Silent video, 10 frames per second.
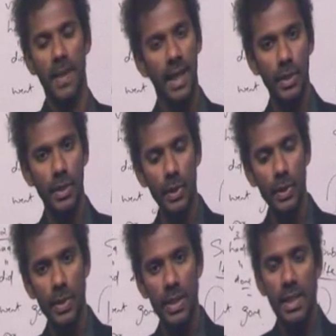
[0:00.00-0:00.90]
I told
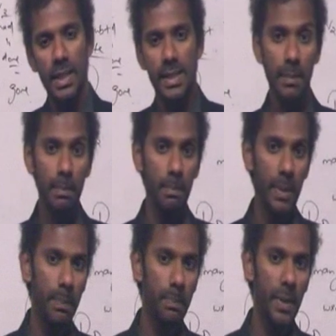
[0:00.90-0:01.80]
you,
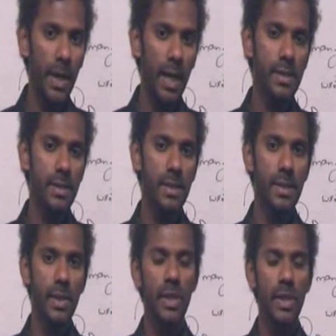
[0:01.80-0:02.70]
simple past
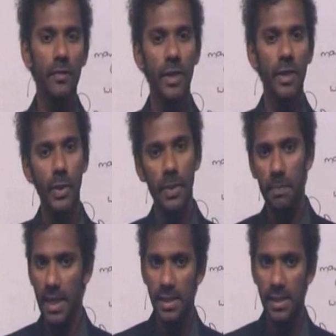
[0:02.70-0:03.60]
is used to refer to a
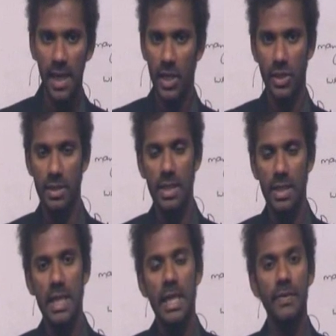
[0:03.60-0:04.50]
past action
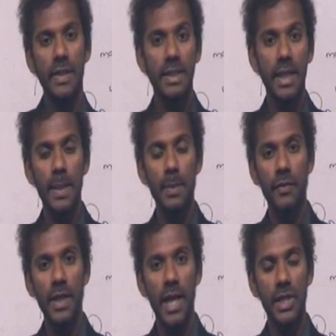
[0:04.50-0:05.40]
if the time
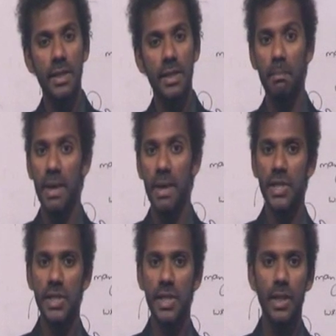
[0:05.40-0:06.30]
of the action is
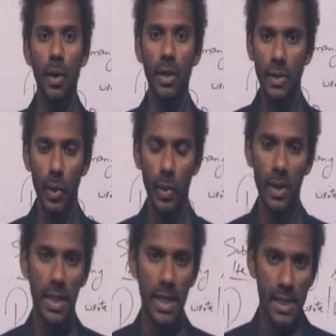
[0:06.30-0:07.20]
mentioned or known.
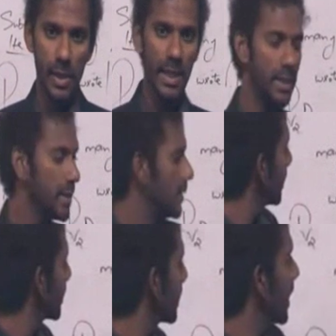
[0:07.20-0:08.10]
So here in
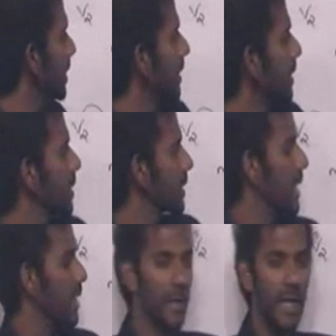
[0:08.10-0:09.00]
this sentence,
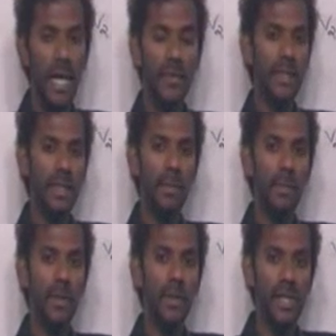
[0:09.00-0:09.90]
we have the
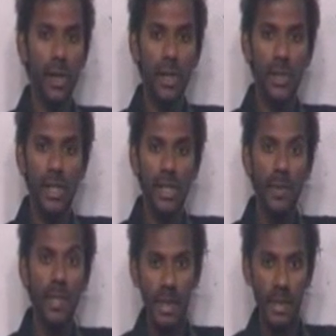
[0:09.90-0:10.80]
time in which the short stories
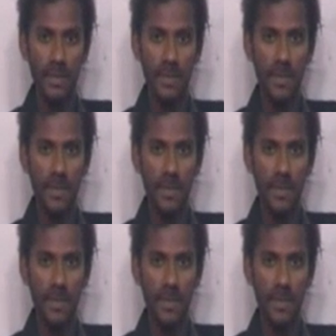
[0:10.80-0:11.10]
were written.